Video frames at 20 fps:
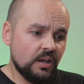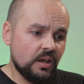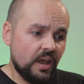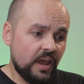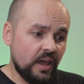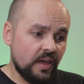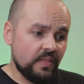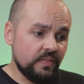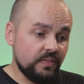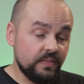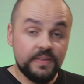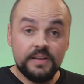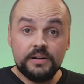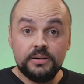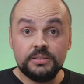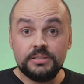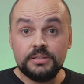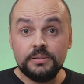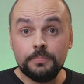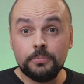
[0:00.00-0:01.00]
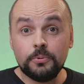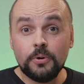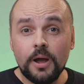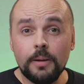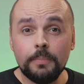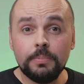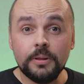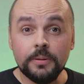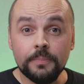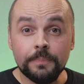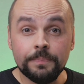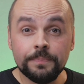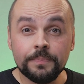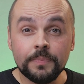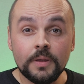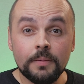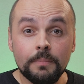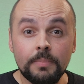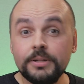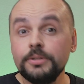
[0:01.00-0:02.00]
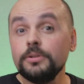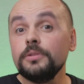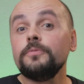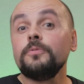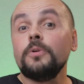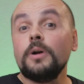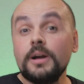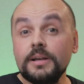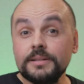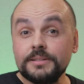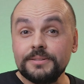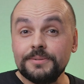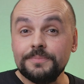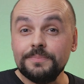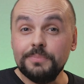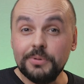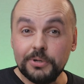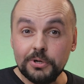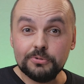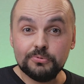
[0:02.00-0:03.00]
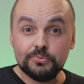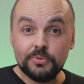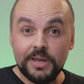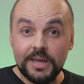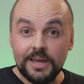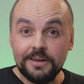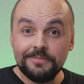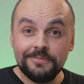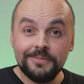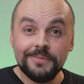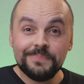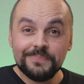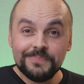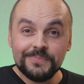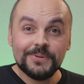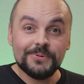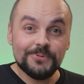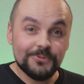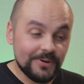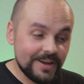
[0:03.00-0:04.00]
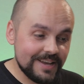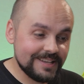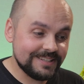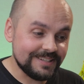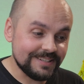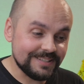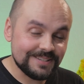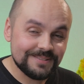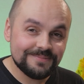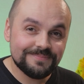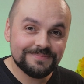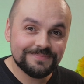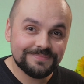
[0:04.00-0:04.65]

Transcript: and that is a problem, but not for us, because we have RuAssets.